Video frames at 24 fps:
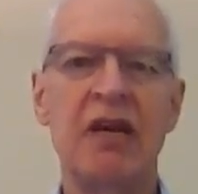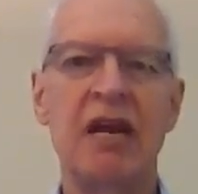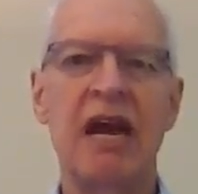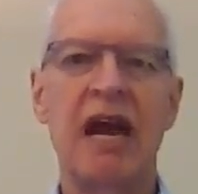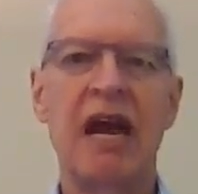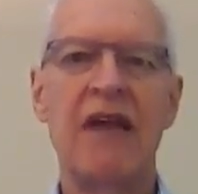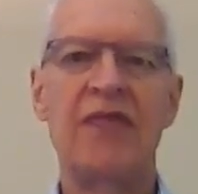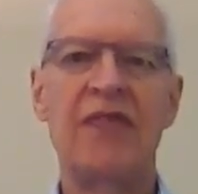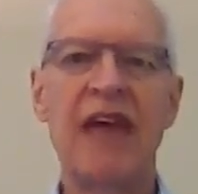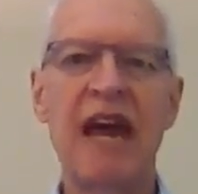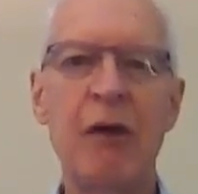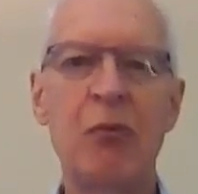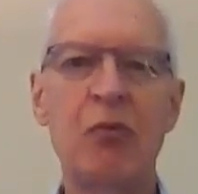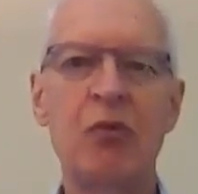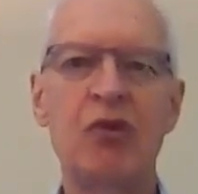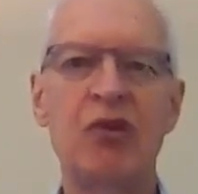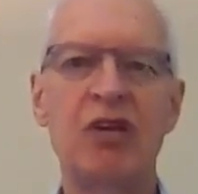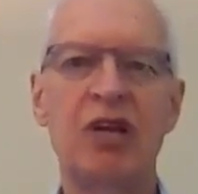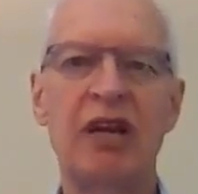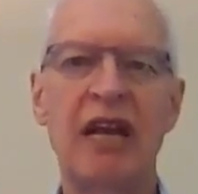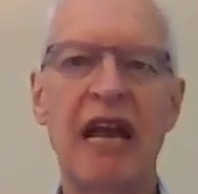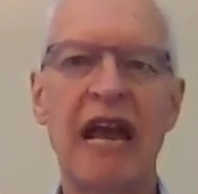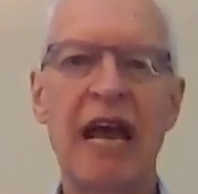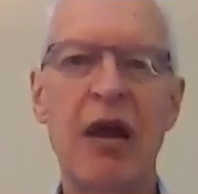and that would
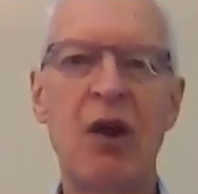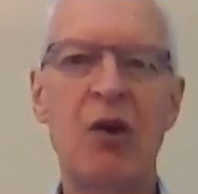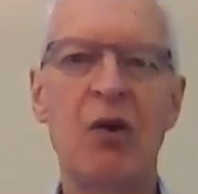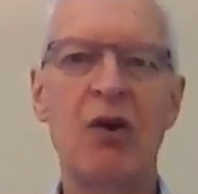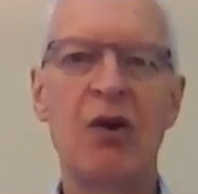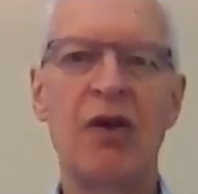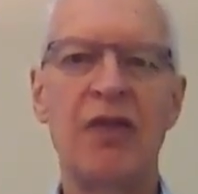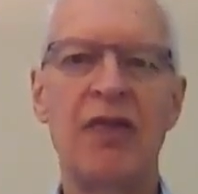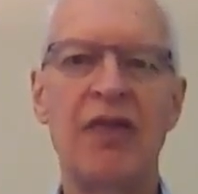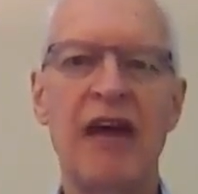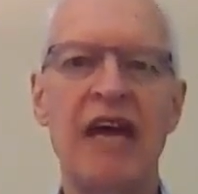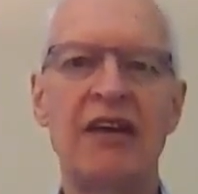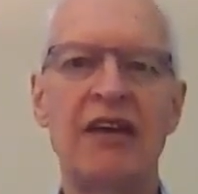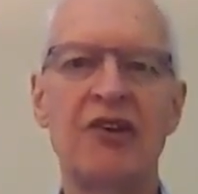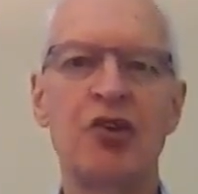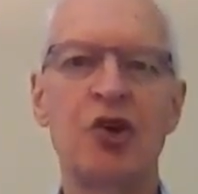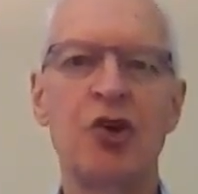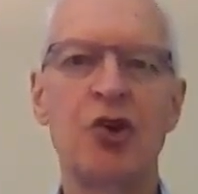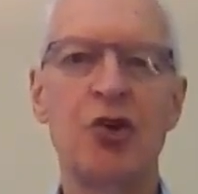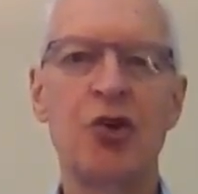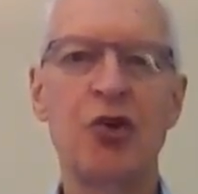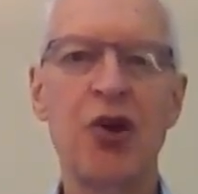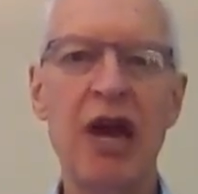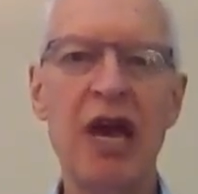allow that
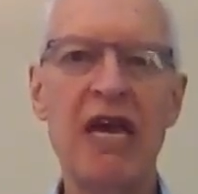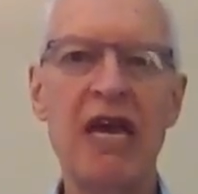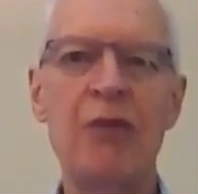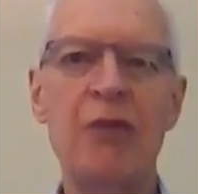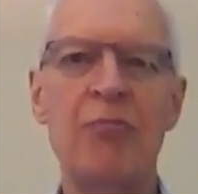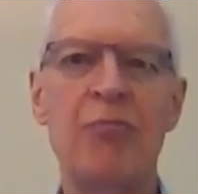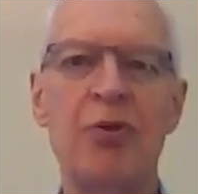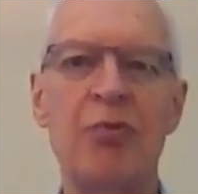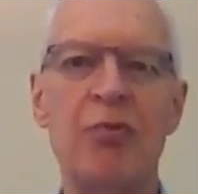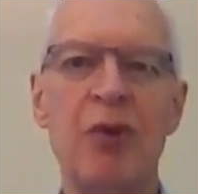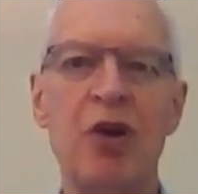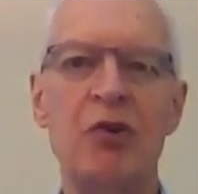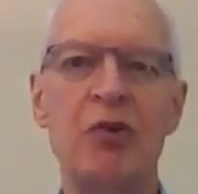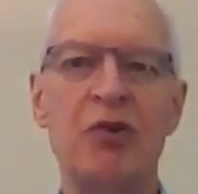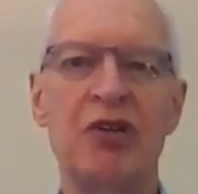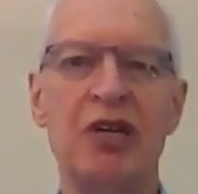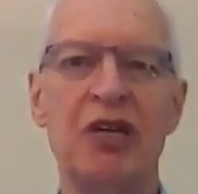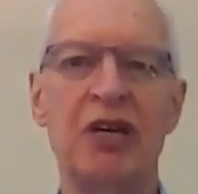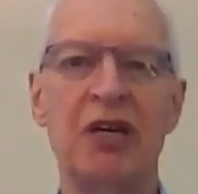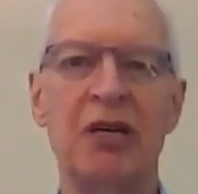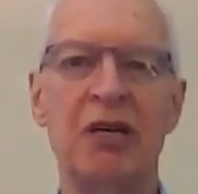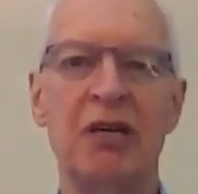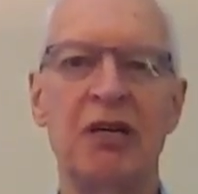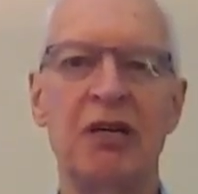grey
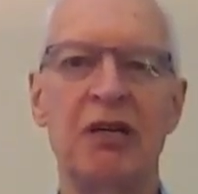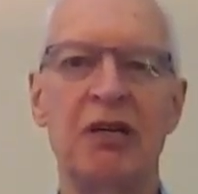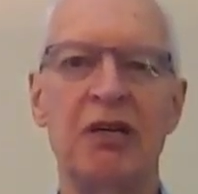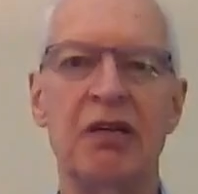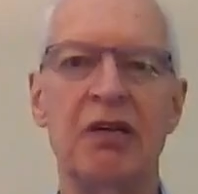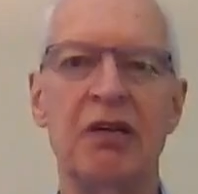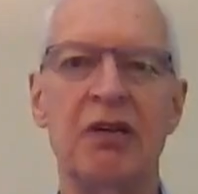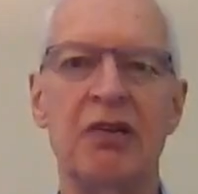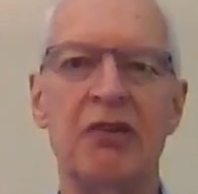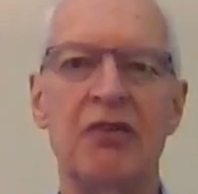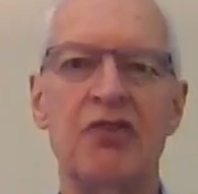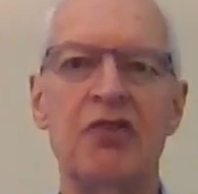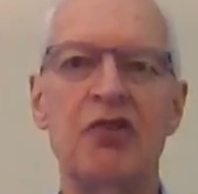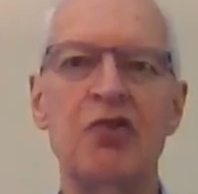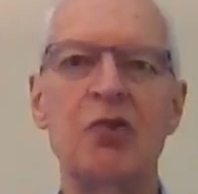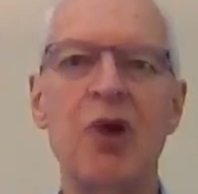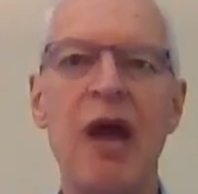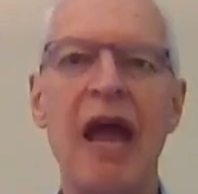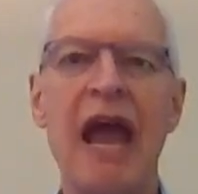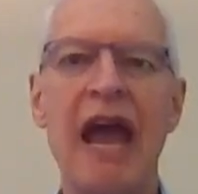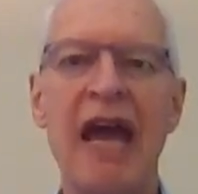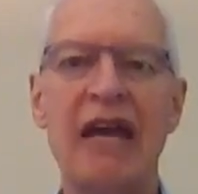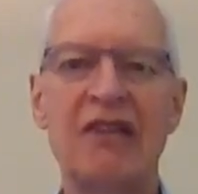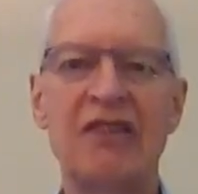promoter to
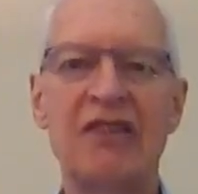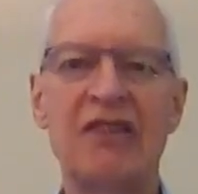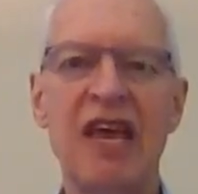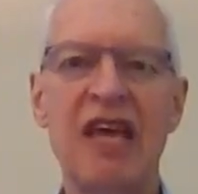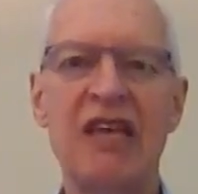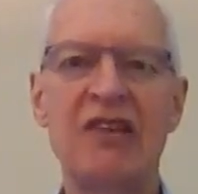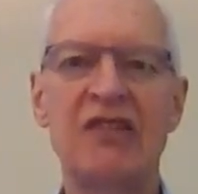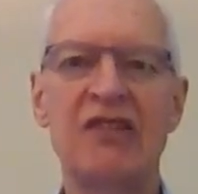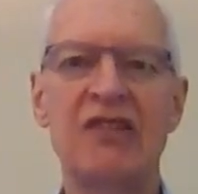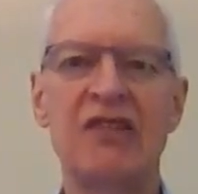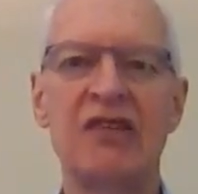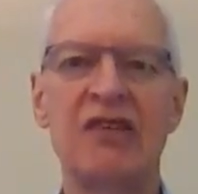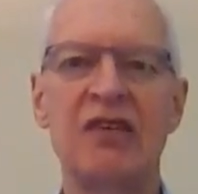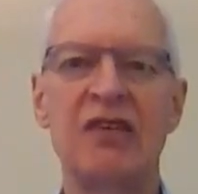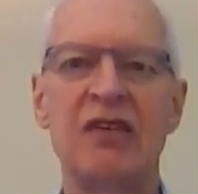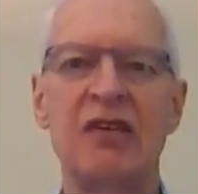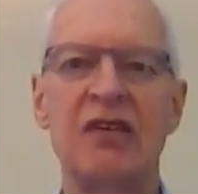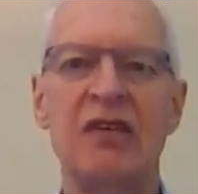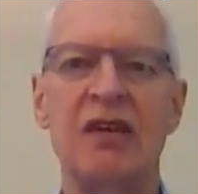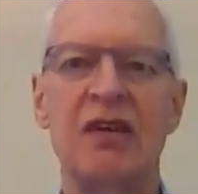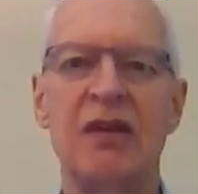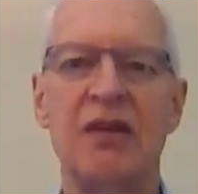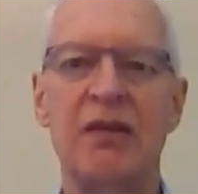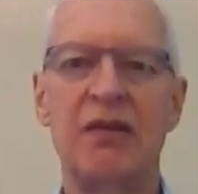access
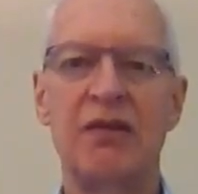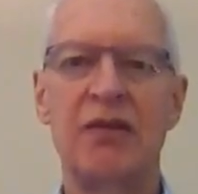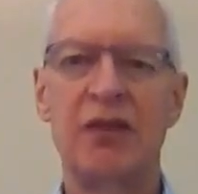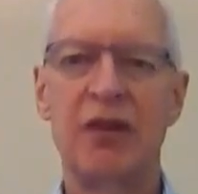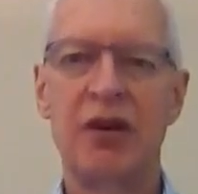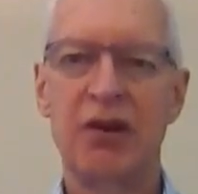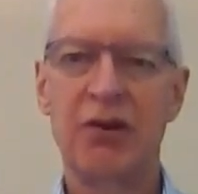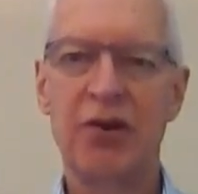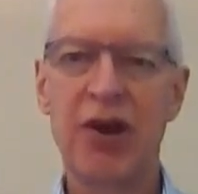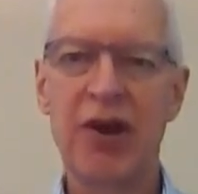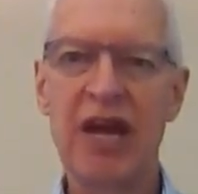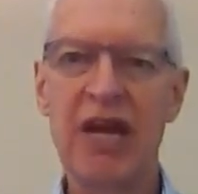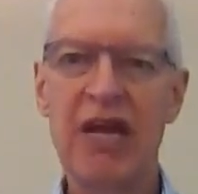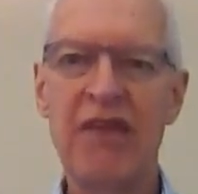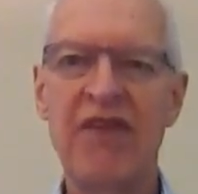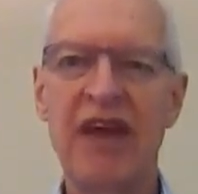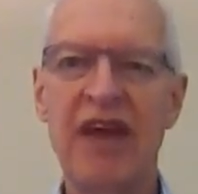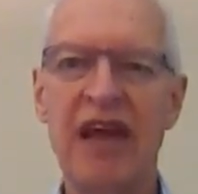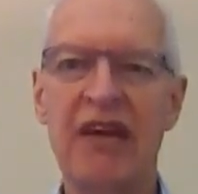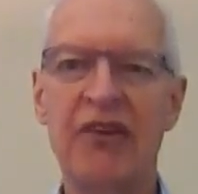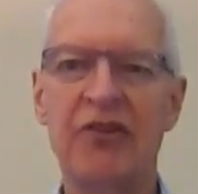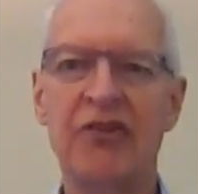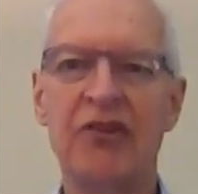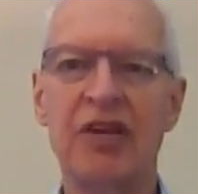the grey
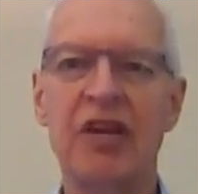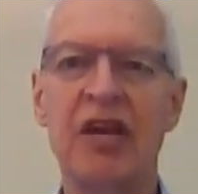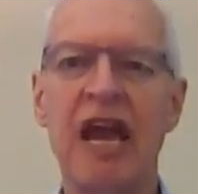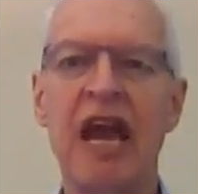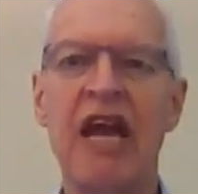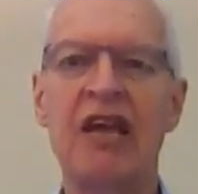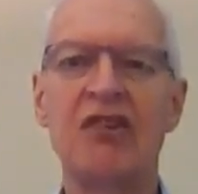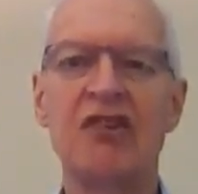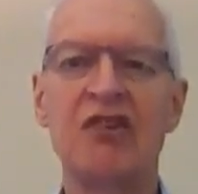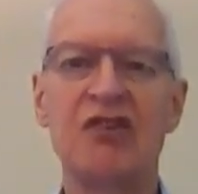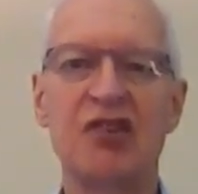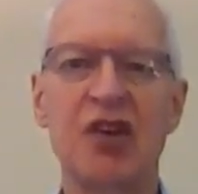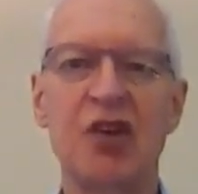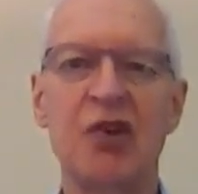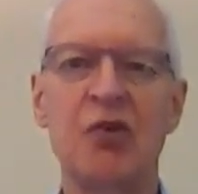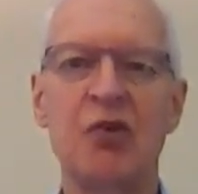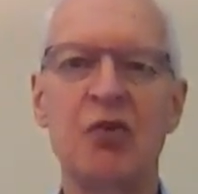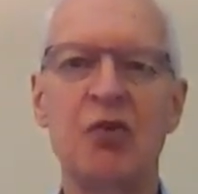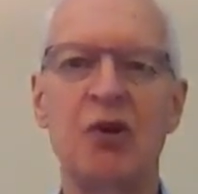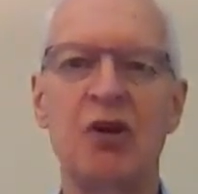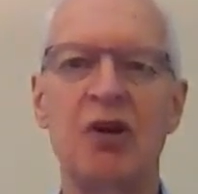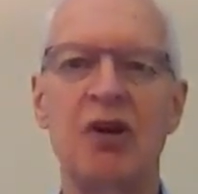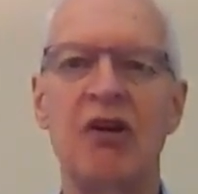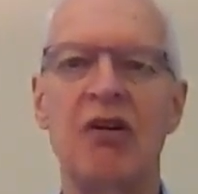factory and
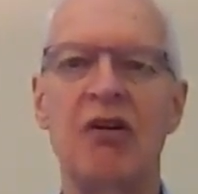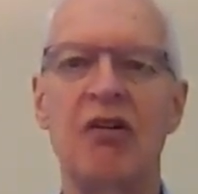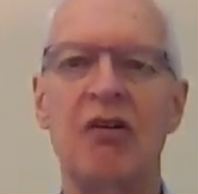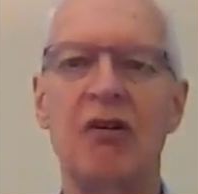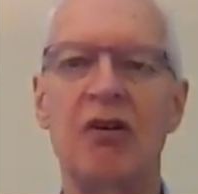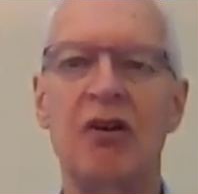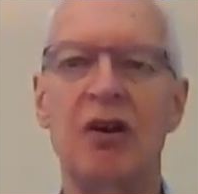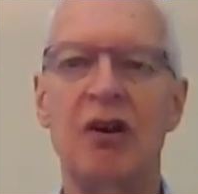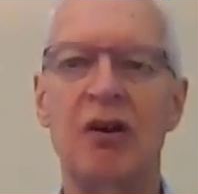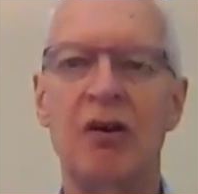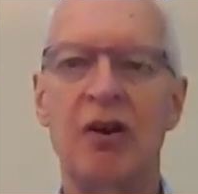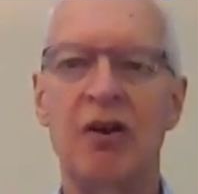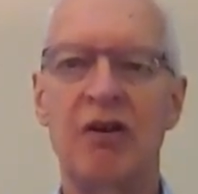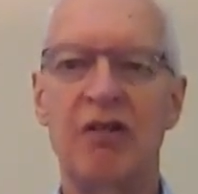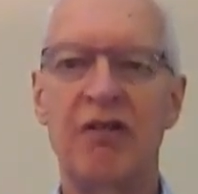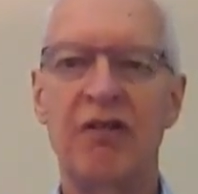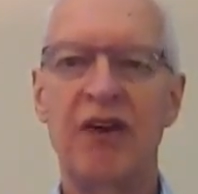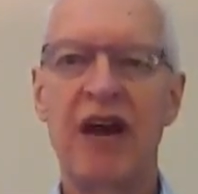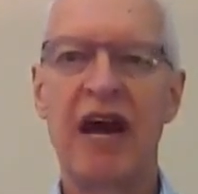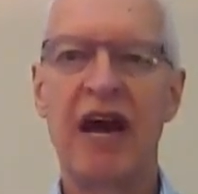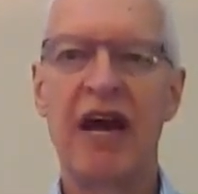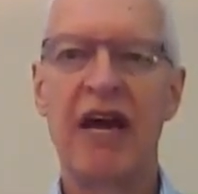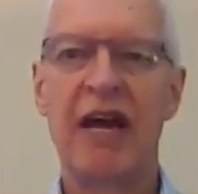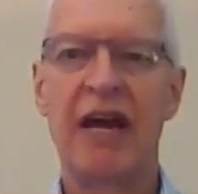so
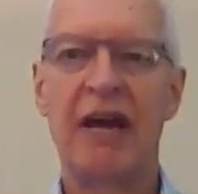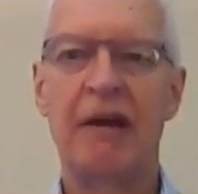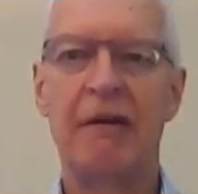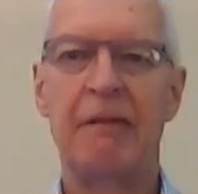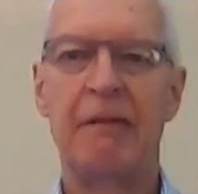fire.